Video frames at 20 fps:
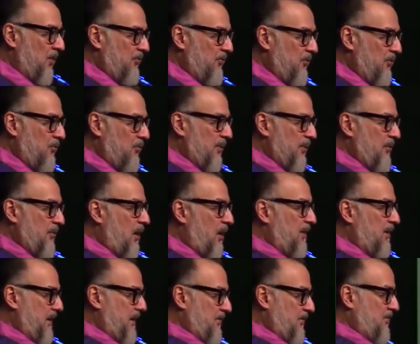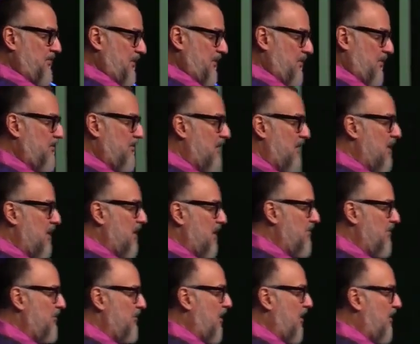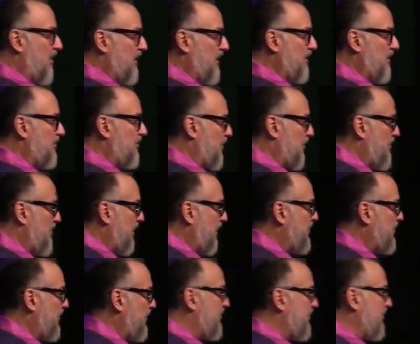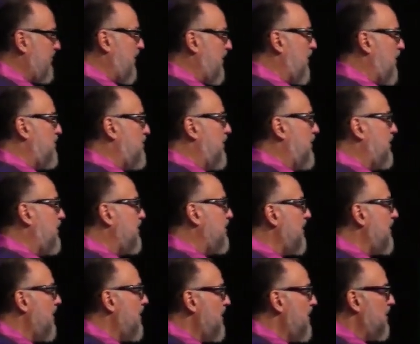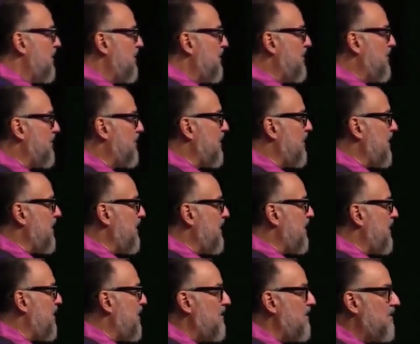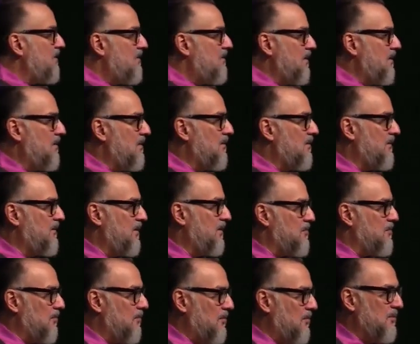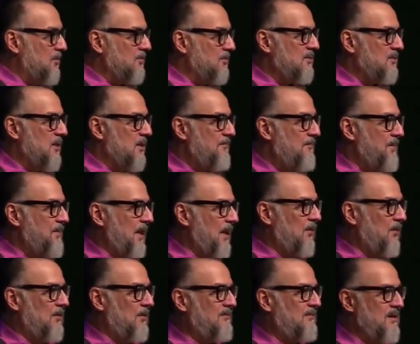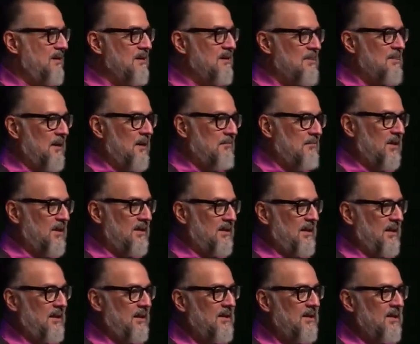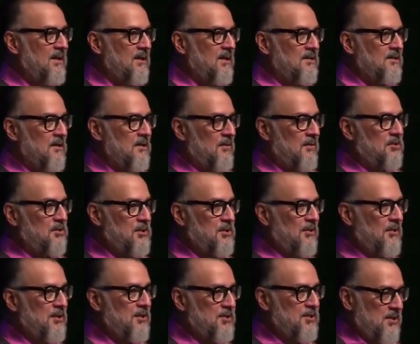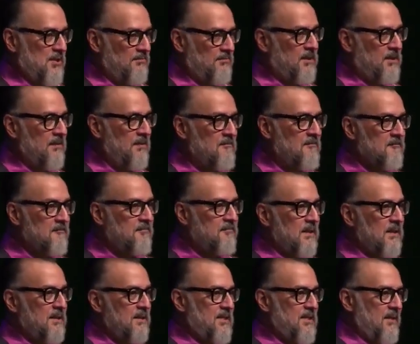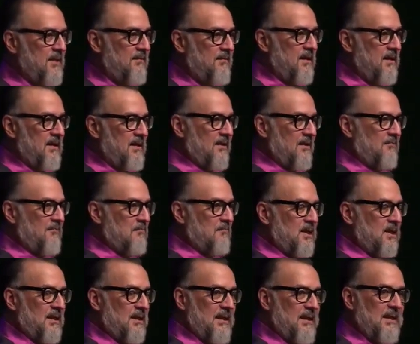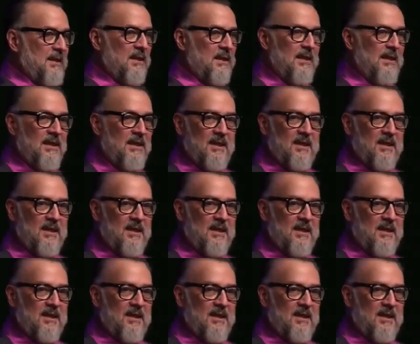knows who his audience is. His audience are a bunch of stubborn, greedy individuals that only think about money. So I'm going to show you something. Instead of thinking as money